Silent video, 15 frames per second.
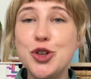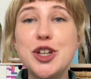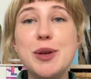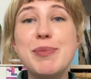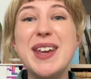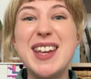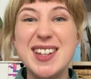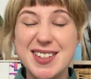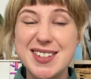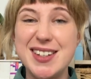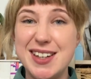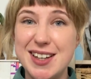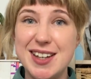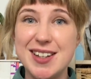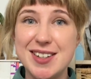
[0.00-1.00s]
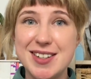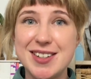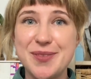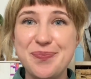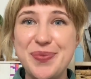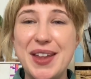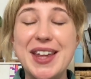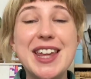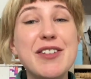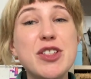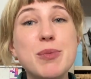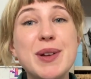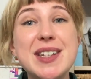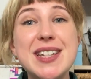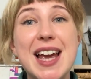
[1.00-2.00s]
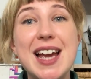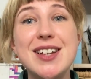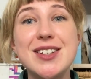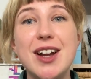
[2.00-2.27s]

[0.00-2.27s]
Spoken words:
can make it serious and give them a test